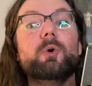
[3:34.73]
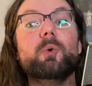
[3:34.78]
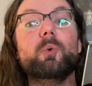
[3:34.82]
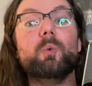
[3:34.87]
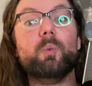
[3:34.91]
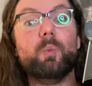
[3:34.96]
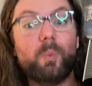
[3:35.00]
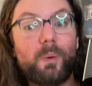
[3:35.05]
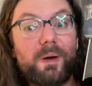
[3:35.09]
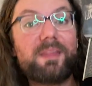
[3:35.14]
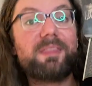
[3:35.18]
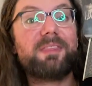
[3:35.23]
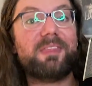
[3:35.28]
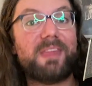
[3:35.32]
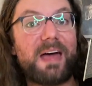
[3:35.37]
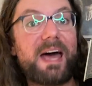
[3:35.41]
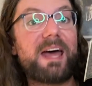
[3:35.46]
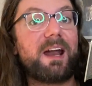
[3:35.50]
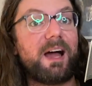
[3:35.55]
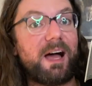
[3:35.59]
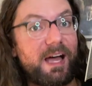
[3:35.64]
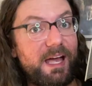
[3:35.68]
with
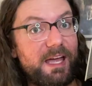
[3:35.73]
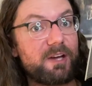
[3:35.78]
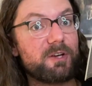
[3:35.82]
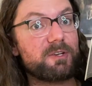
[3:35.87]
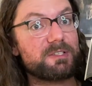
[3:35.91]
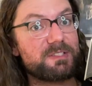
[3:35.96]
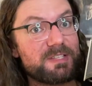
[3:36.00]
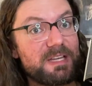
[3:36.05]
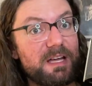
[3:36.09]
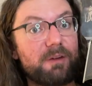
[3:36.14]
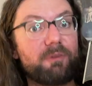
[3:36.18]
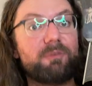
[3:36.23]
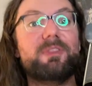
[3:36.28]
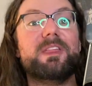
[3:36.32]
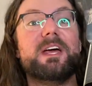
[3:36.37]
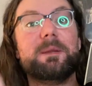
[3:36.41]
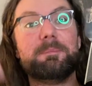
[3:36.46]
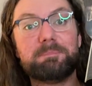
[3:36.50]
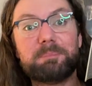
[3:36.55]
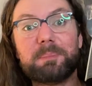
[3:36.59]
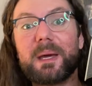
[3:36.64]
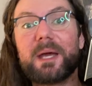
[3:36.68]
that higher self,
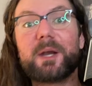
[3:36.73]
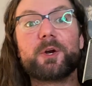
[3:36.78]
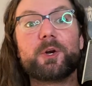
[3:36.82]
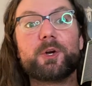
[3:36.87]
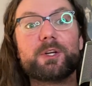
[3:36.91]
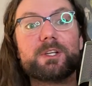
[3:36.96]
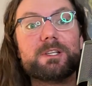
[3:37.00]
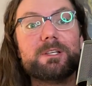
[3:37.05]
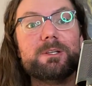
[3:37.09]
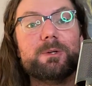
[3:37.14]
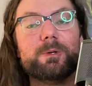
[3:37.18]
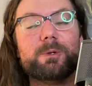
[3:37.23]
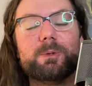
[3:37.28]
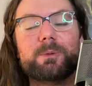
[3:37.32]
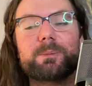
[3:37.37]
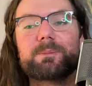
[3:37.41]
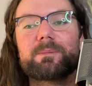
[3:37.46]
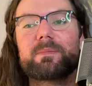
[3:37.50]
that better you.